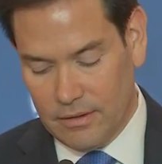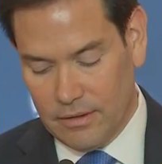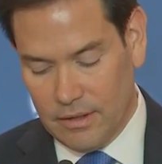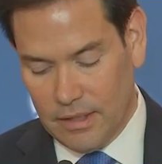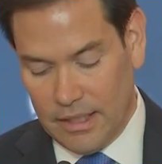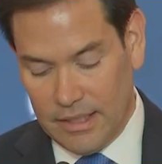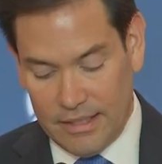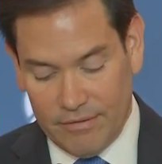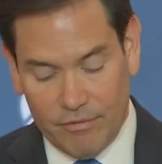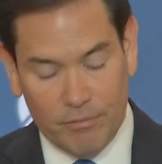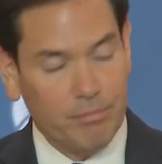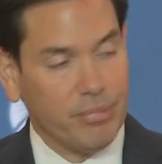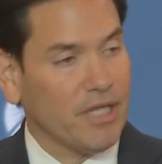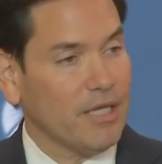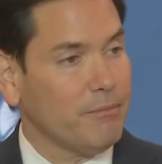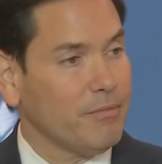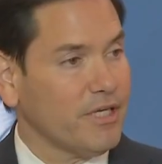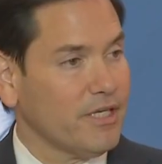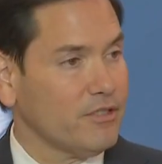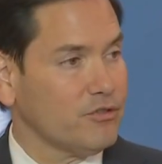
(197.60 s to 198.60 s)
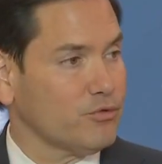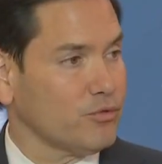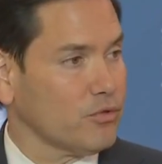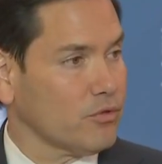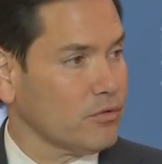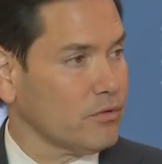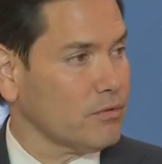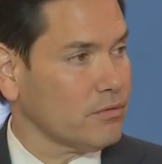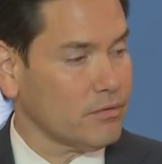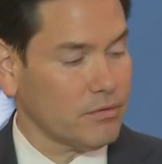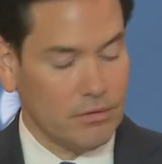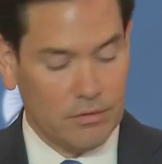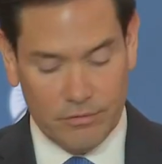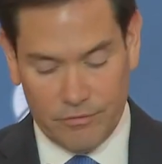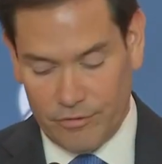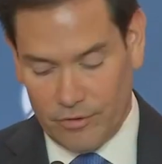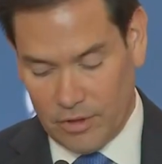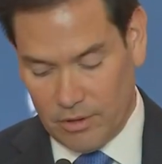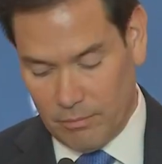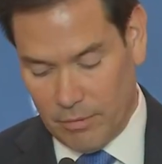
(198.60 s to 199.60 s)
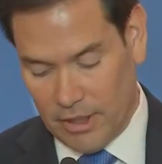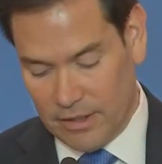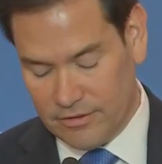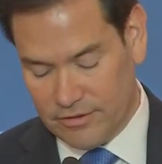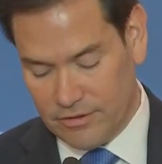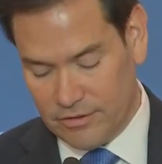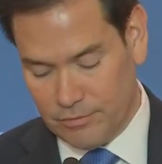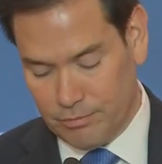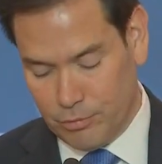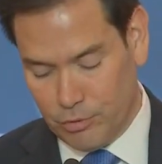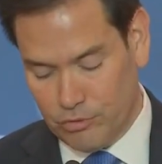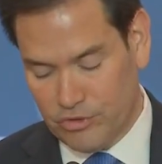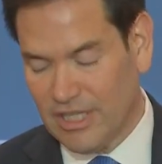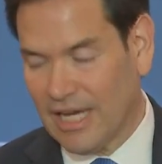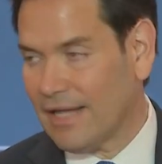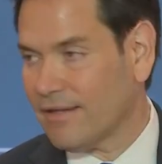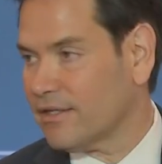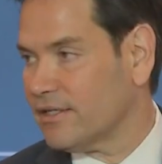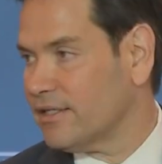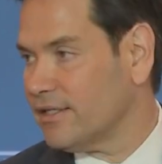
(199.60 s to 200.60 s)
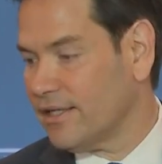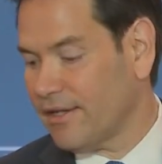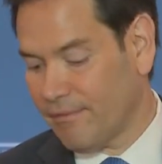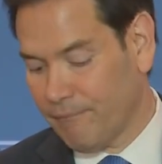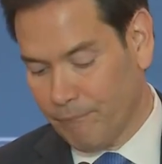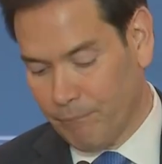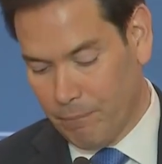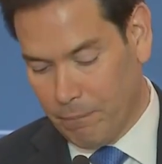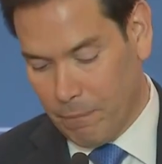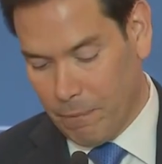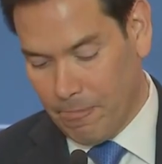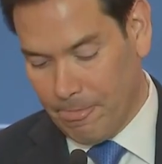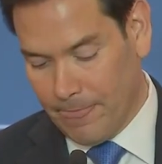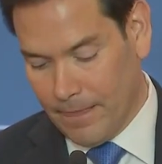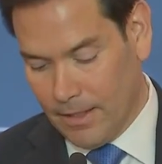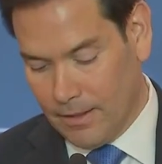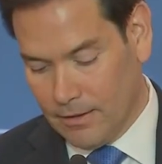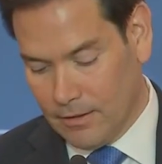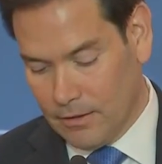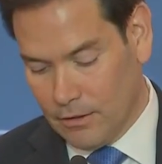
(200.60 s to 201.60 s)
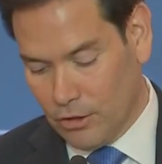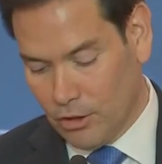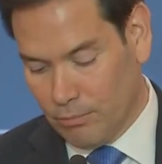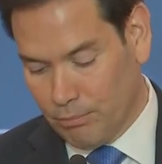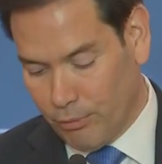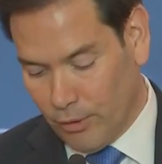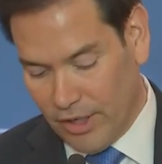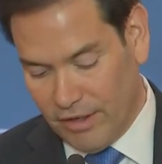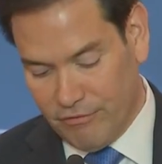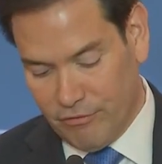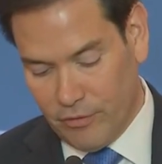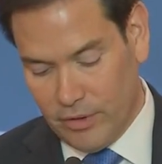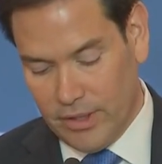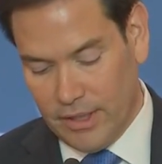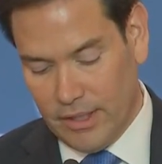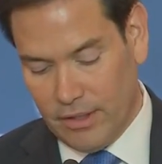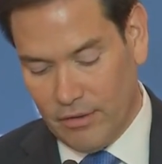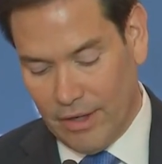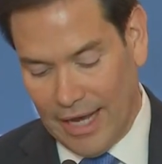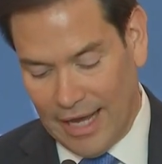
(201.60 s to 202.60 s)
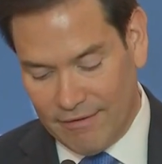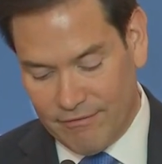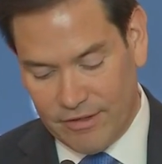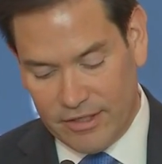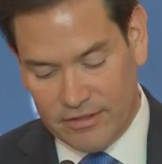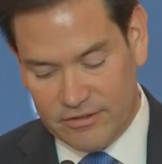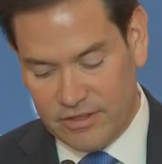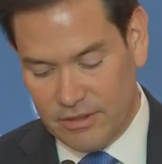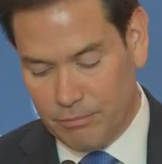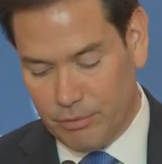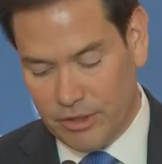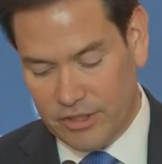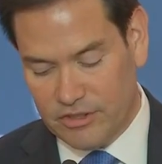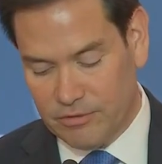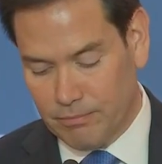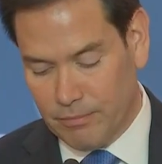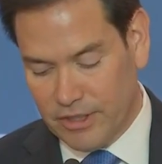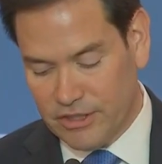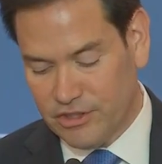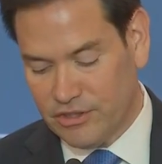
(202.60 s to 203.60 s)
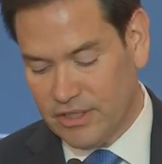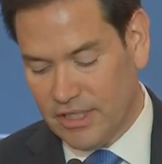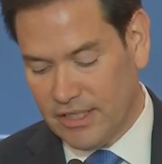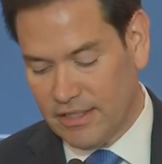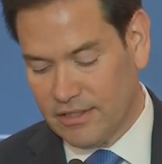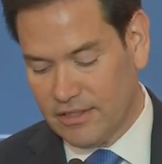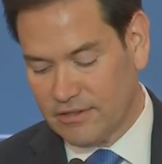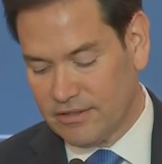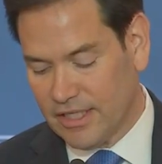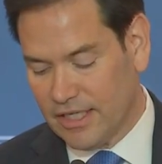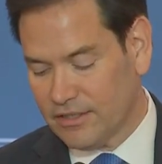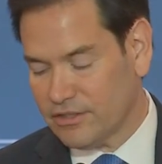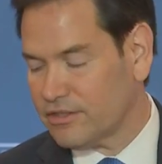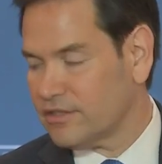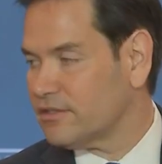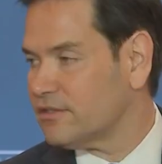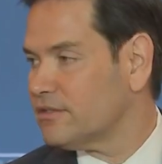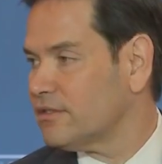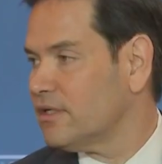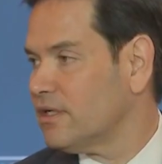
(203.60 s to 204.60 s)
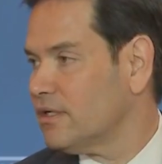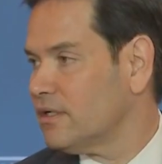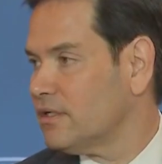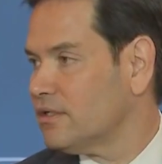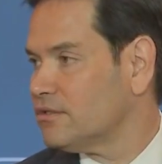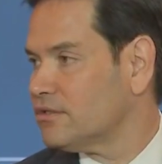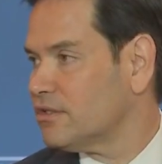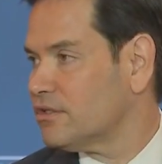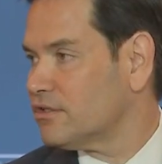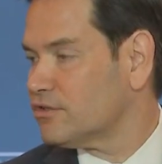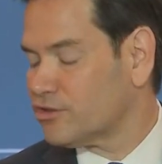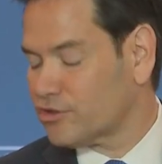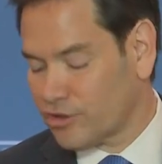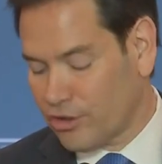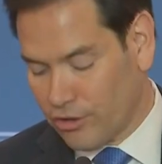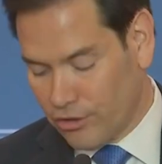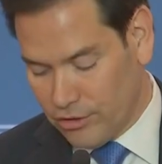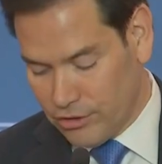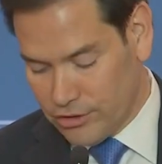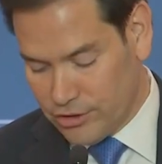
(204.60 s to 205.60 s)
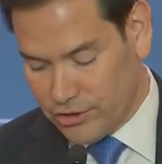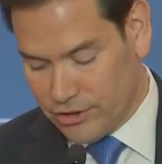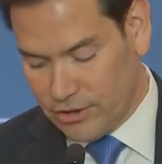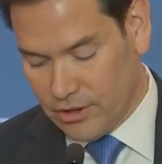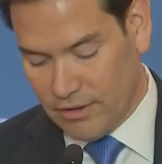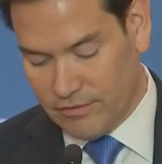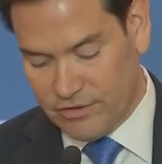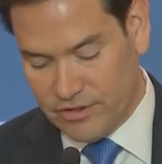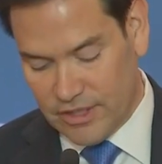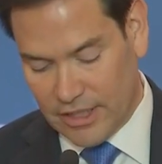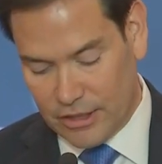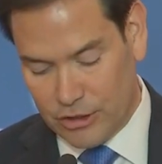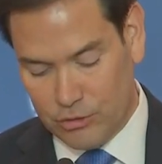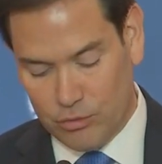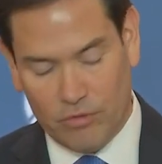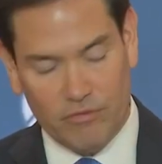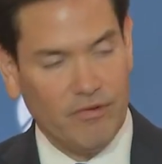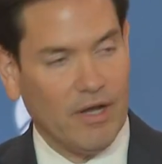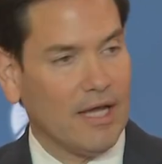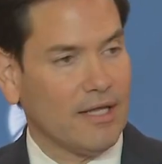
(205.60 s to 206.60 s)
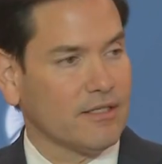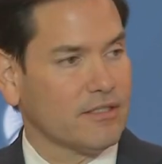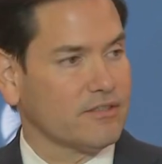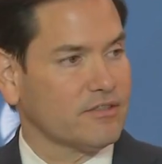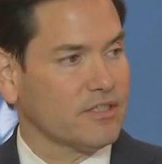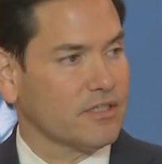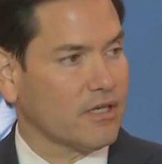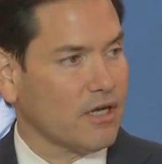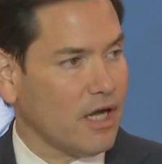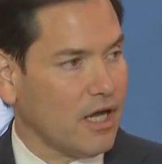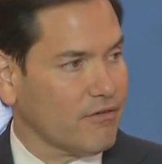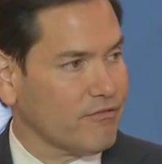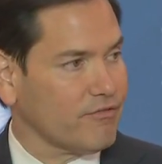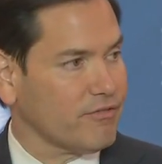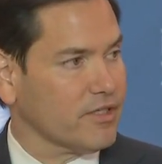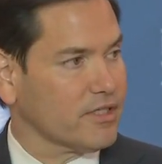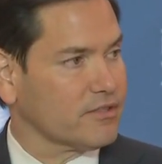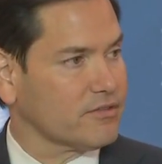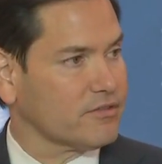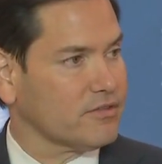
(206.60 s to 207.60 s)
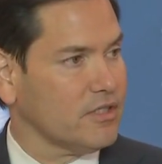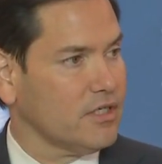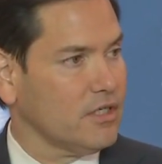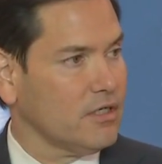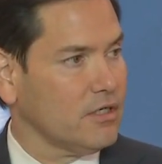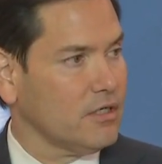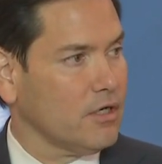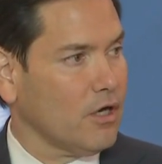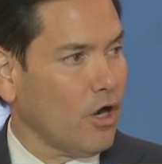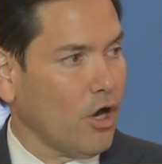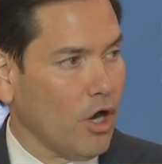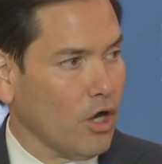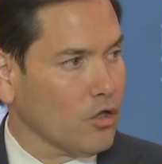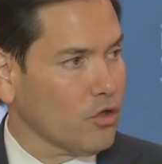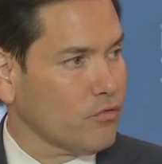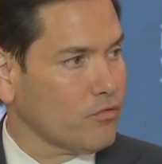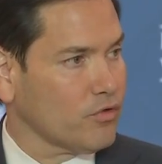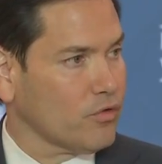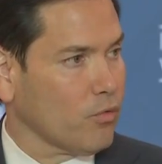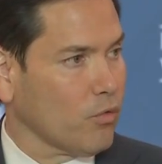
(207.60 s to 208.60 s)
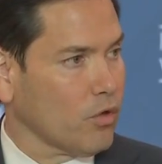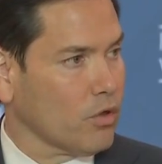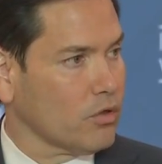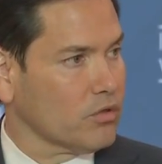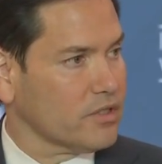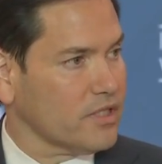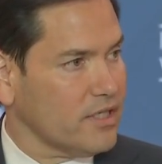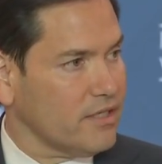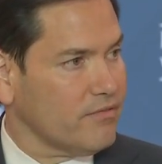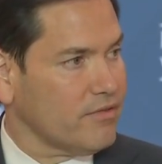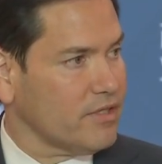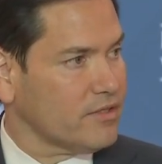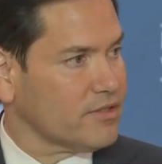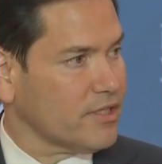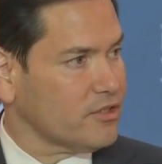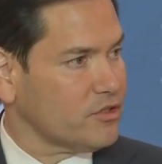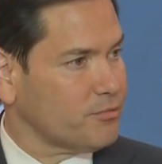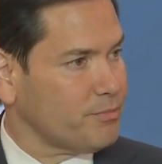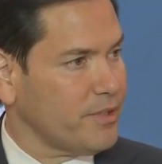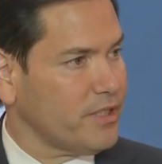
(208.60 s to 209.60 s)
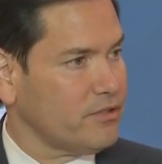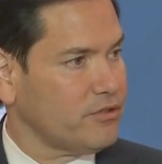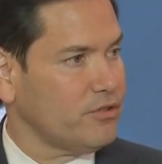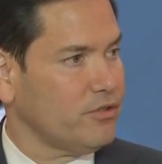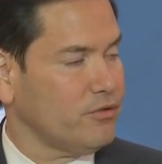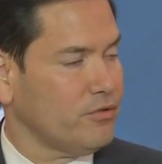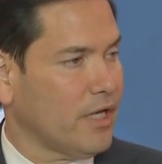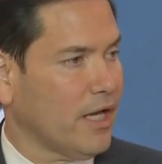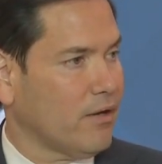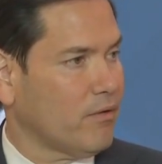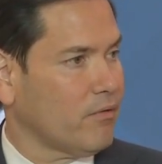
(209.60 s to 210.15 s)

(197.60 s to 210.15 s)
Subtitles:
and even blaming Israel for Hamas's brutality. Her bravery, her advocacy brings much needed attention to the scourge of sexual violence and conflicts all over the world. Even as I speak to you now,